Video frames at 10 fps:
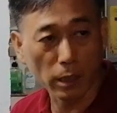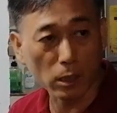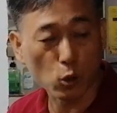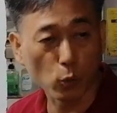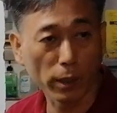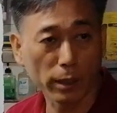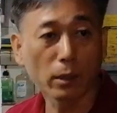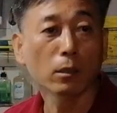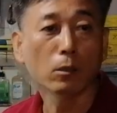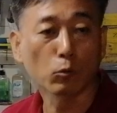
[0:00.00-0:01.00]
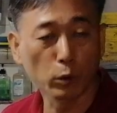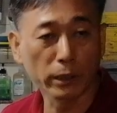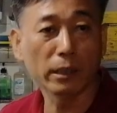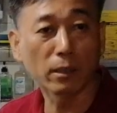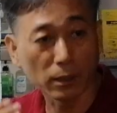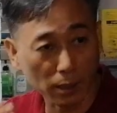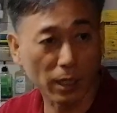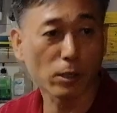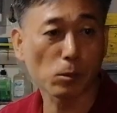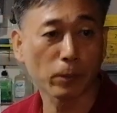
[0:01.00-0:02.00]
That's why we need the
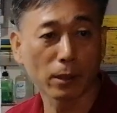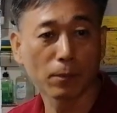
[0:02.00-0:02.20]
gospel.